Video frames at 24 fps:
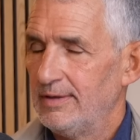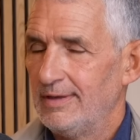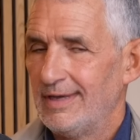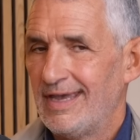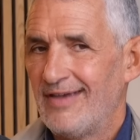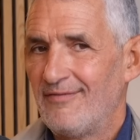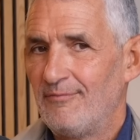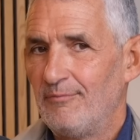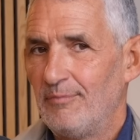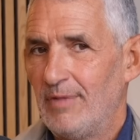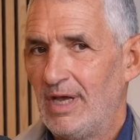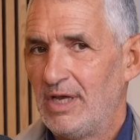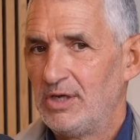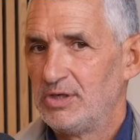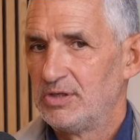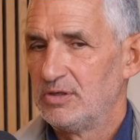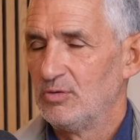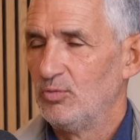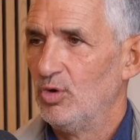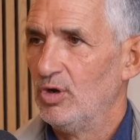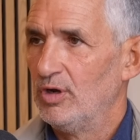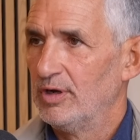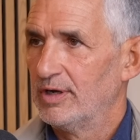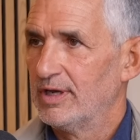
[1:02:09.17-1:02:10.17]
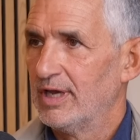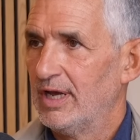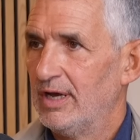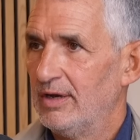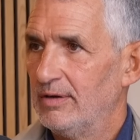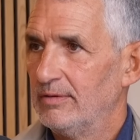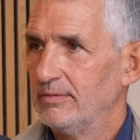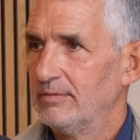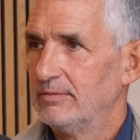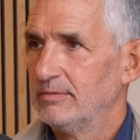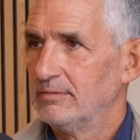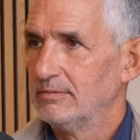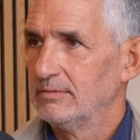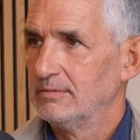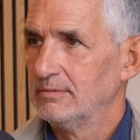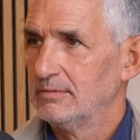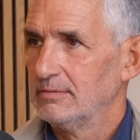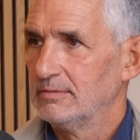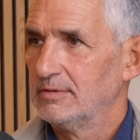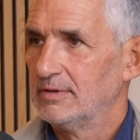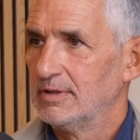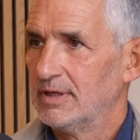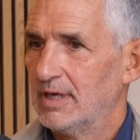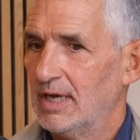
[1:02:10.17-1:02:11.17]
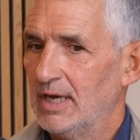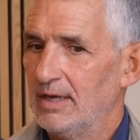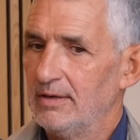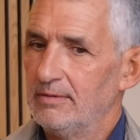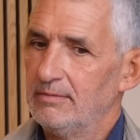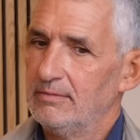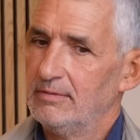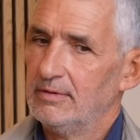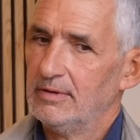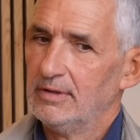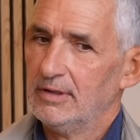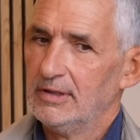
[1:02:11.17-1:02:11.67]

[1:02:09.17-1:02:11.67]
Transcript: they haven't managed to work out to get